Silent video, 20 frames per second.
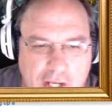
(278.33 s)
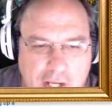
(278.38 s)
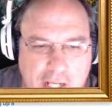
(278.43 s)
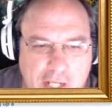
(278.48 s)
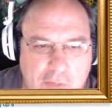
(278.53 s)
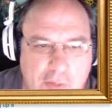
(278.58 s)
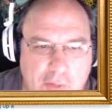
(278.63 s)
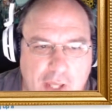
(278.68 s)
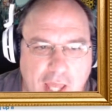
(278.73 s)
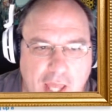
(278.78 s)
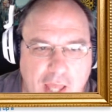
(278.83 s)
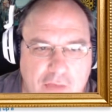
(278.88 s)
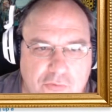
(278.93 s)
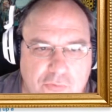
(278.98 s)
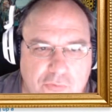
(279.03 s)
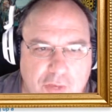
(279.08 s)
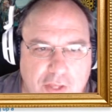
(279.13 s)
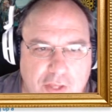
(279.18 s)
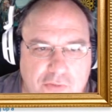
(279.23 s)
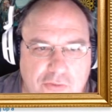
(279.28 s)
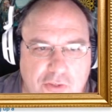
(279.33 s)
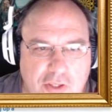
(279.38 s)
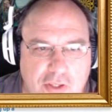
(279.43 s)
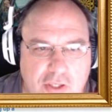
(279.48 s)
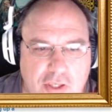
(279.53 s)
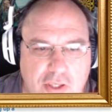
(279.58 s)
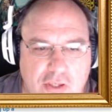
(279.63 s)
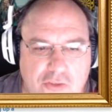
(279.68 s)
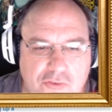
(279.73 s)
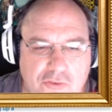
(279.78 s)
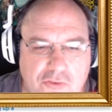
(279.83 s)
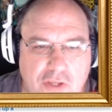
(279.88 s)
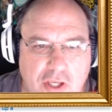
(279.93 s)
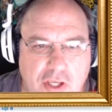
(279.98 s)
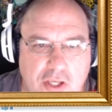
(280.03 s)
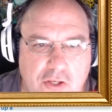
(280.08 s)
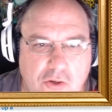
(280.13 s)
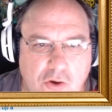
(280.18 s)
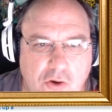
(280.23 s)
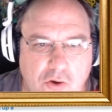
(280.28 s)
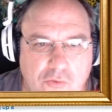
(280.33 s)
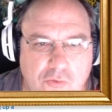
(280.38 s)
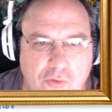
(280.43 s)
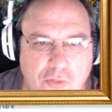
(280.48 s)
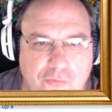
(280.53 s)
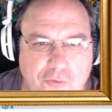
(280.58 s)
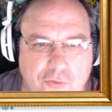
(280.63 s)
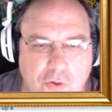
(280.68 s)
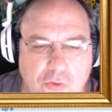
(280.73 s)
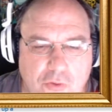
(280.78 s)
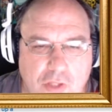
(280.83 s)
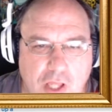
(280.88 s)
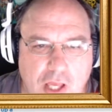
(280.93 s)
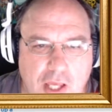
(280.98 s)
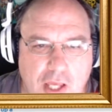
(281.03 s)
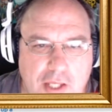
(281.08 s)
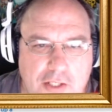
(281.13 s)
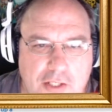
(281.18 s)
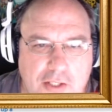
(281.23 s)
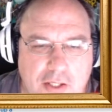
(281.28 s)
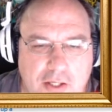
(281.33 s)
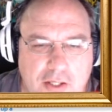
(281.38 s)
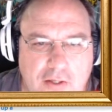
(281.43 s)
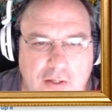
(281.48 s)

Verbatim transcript: anyway, as faxing is done over the phone line,